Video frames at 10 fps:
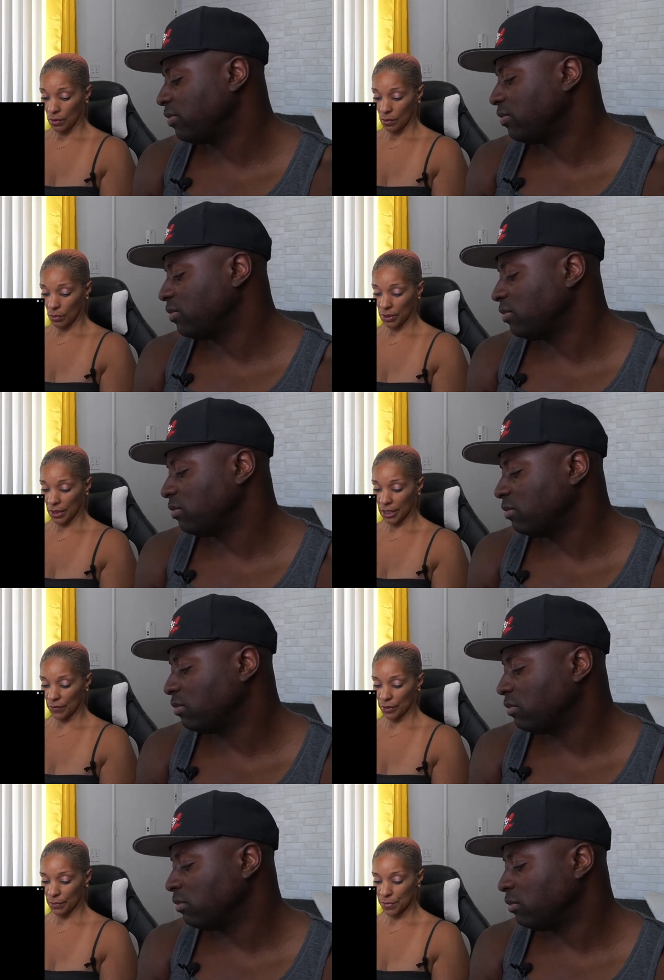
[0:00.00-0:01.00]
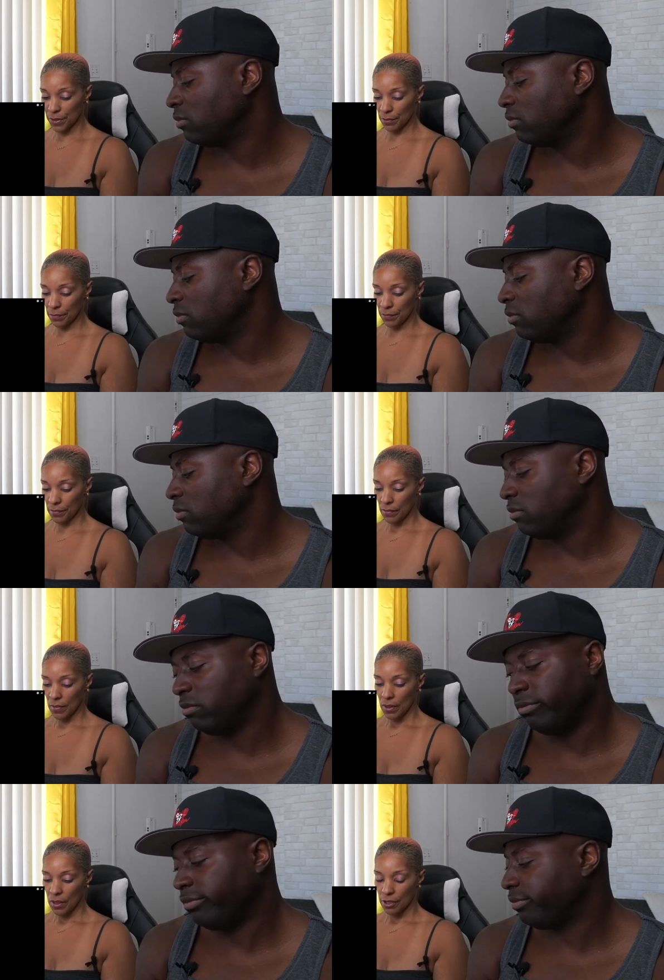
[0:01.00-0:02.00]
Speaker 1: Well, they're giving them some.
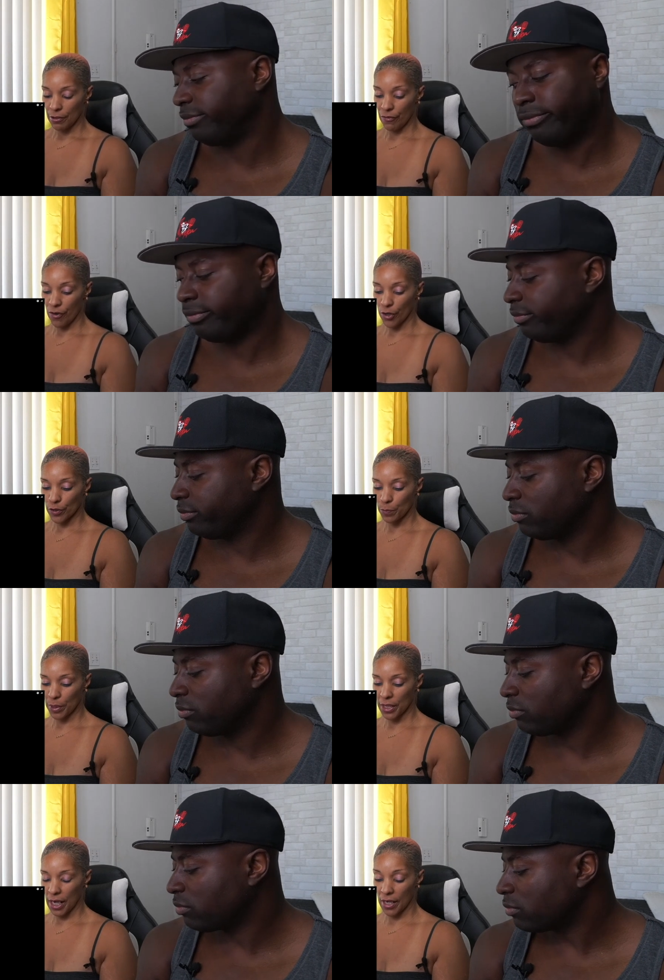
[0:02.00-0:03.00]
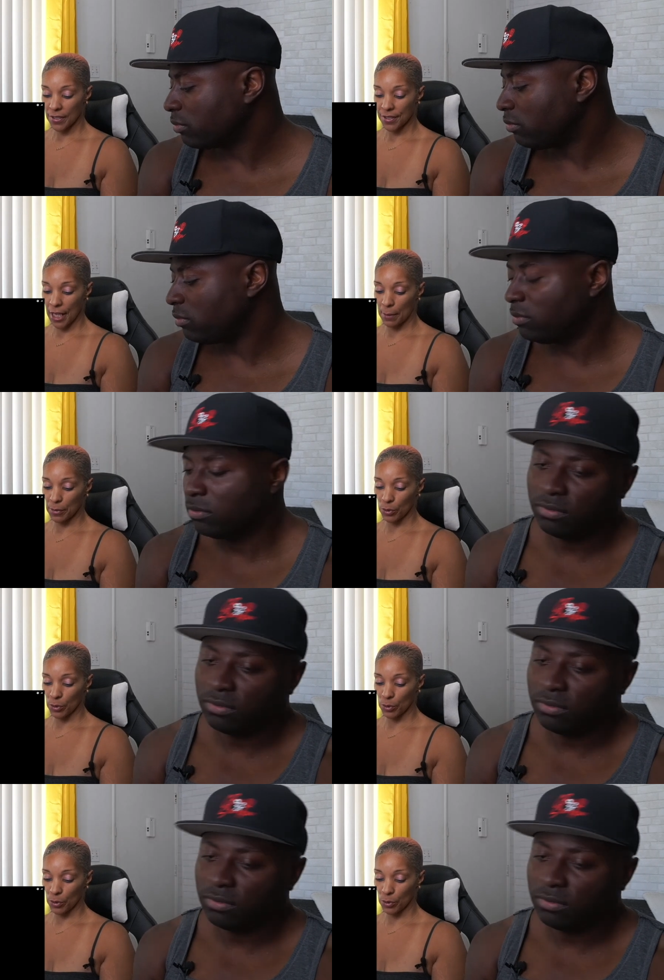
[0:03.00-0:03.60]
The first Pierre Samuel